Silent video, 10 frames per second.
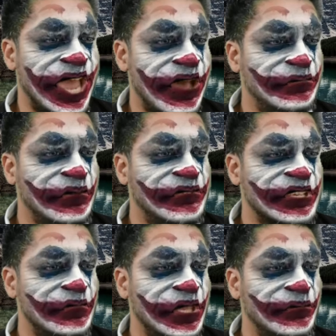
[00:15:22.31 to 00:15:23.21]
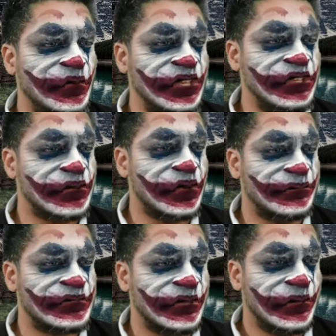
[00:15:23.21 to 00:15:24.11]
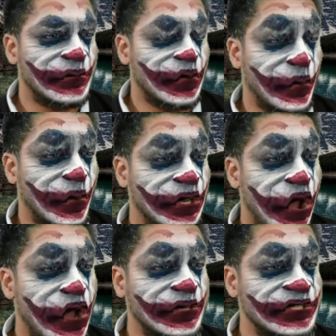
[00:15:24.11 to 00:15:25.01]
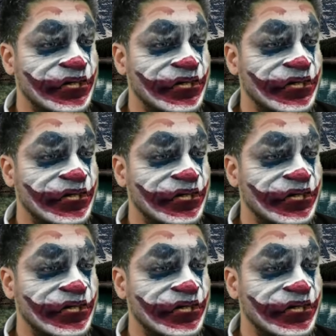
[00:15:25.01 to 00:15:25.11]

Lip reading: obvious B-movie tropes, Overlord